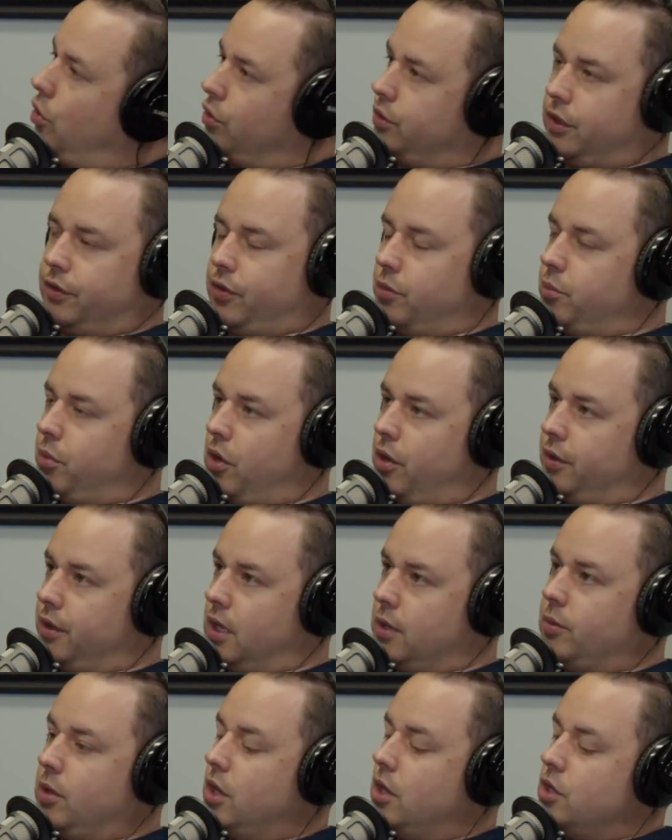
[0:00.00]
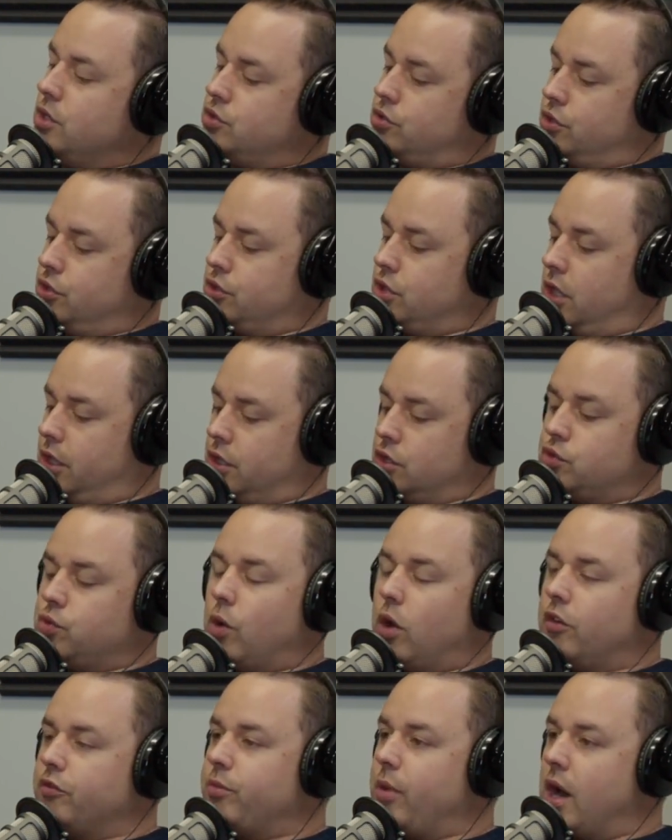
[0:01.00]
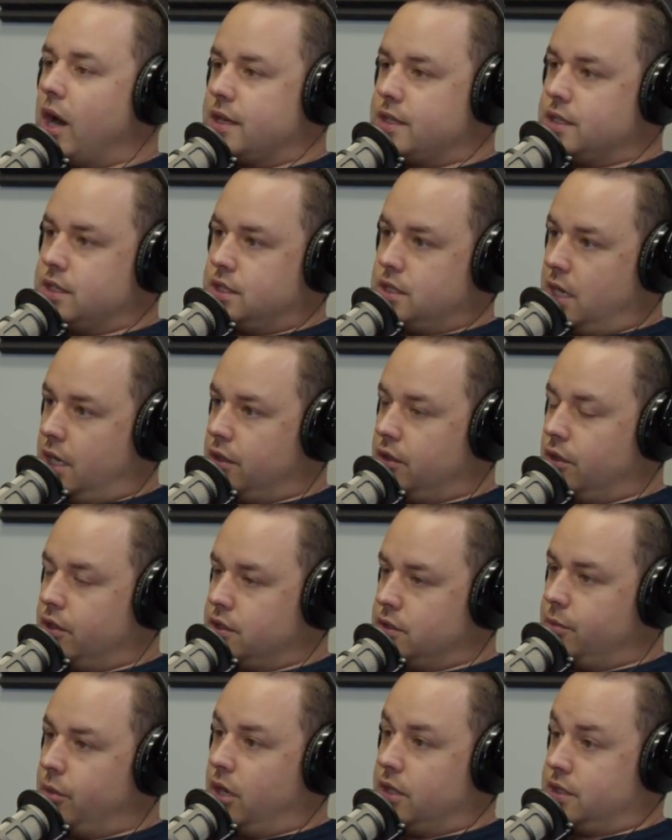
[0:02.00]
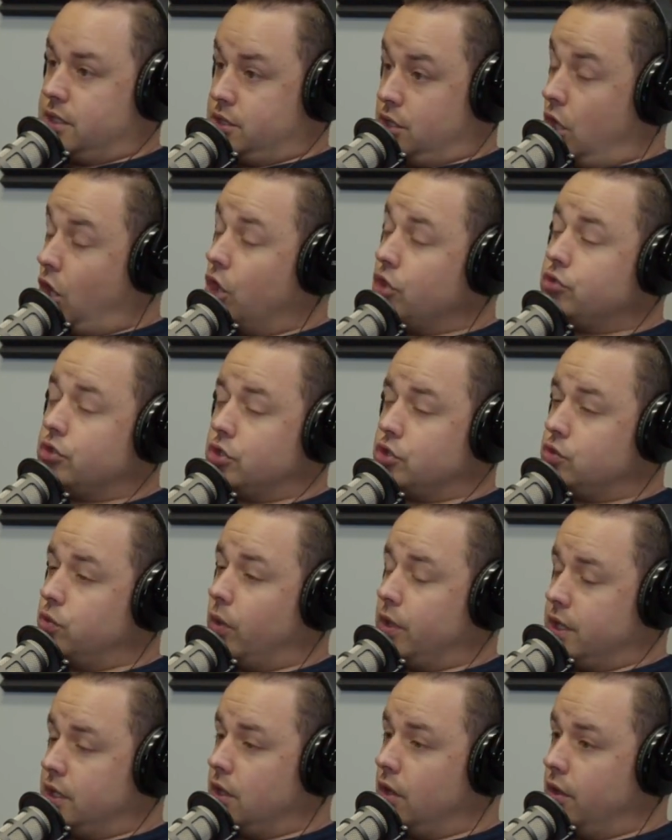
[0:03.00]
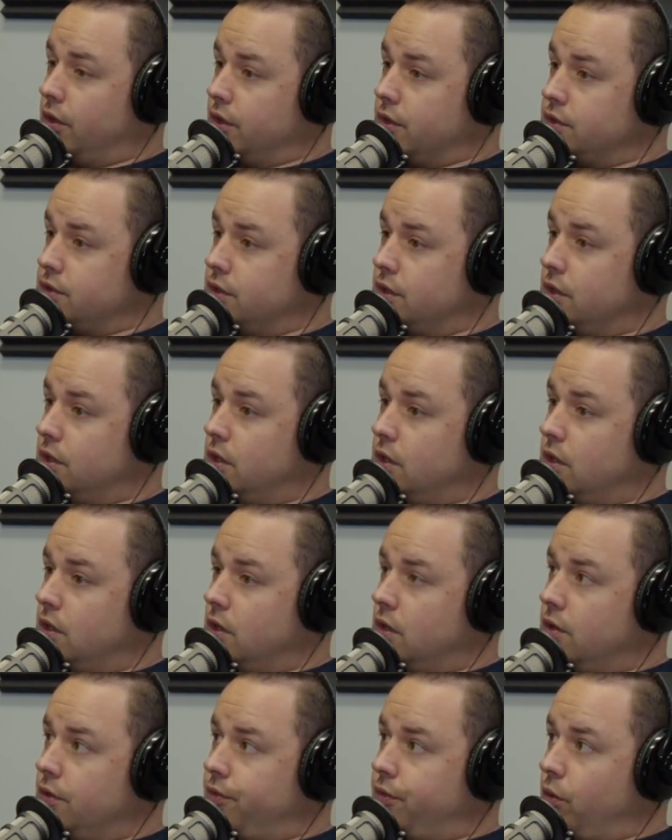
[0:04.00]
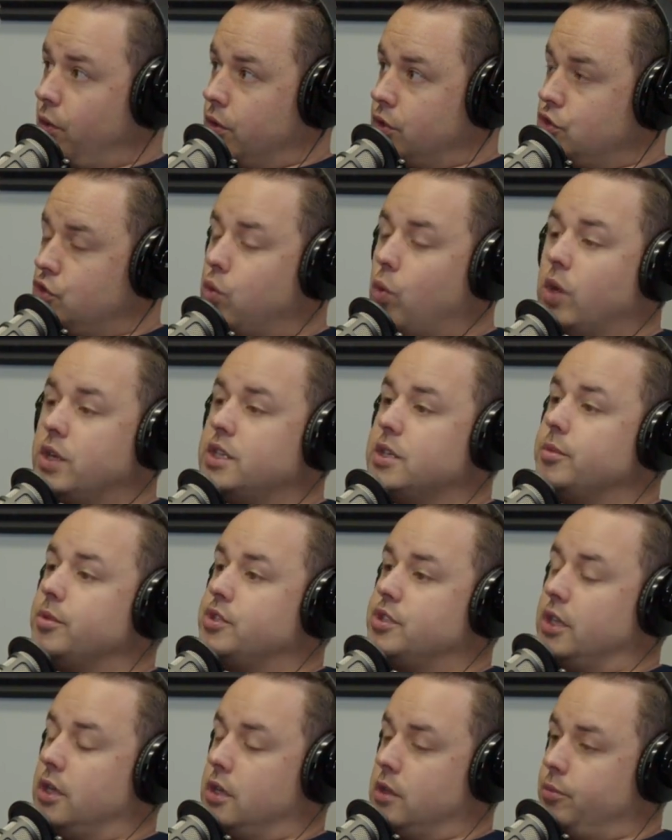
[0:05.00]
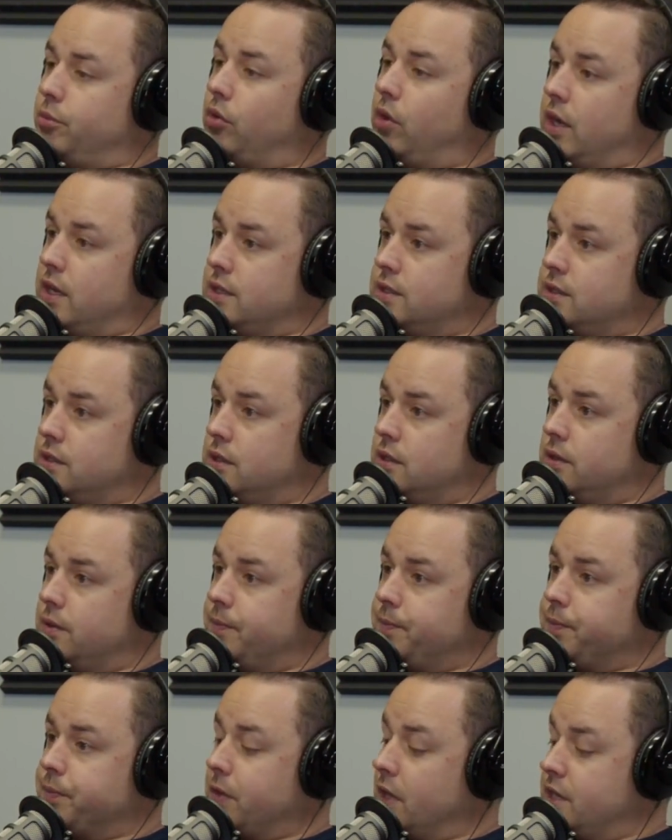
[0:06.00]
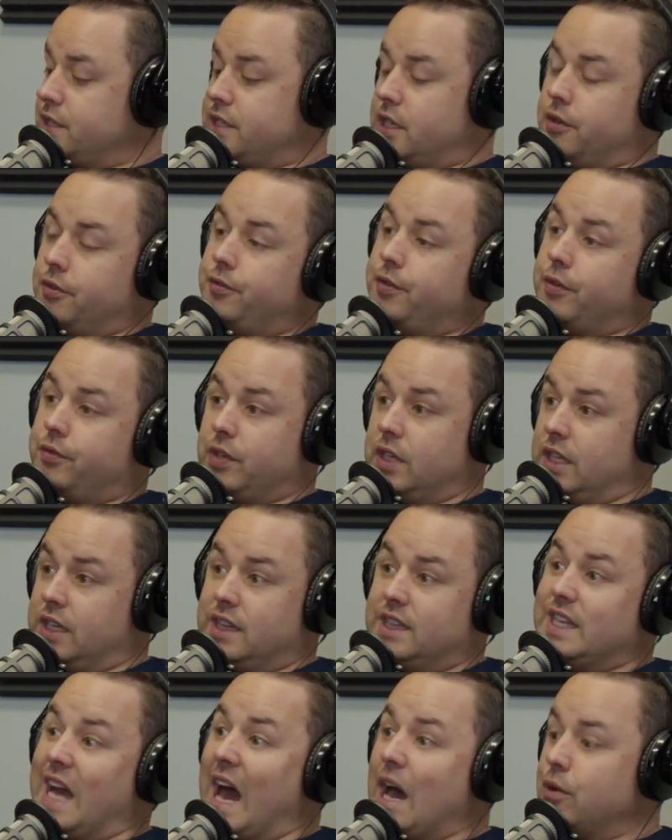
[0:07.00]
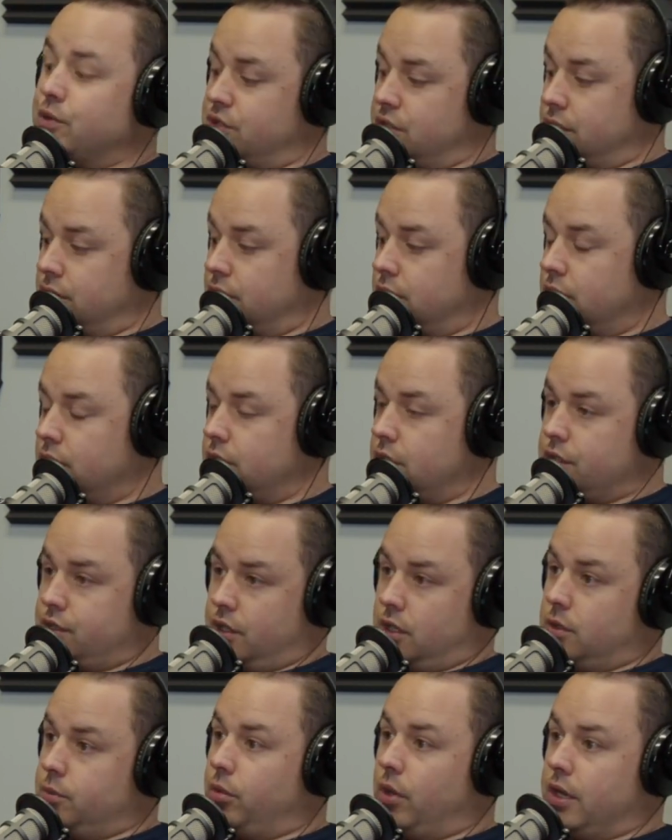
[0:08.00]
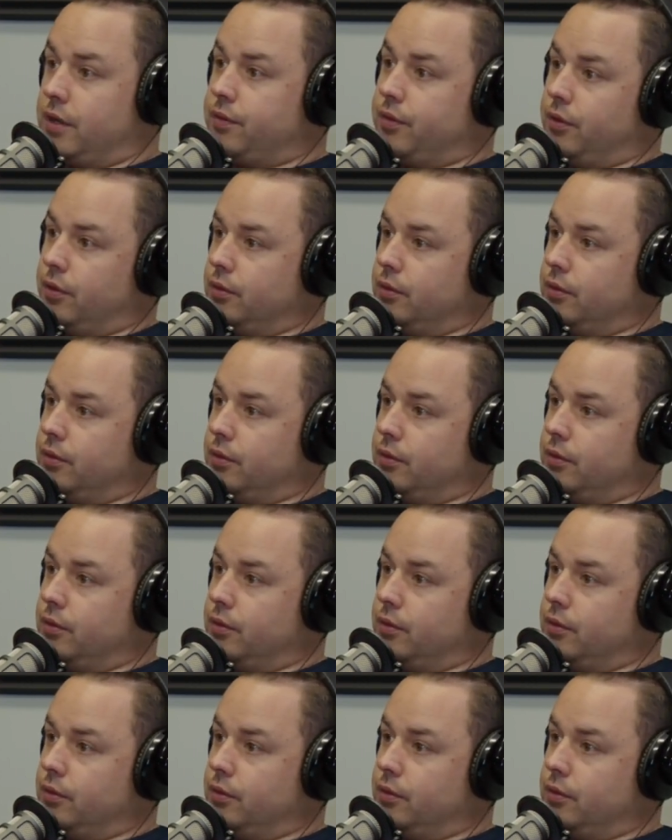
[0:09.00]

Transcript: different ballgame. So you're talking 12 boxes, 10 cards a box. That's 120 cards for 20% of the price. Instead of 15,000, these are going to break for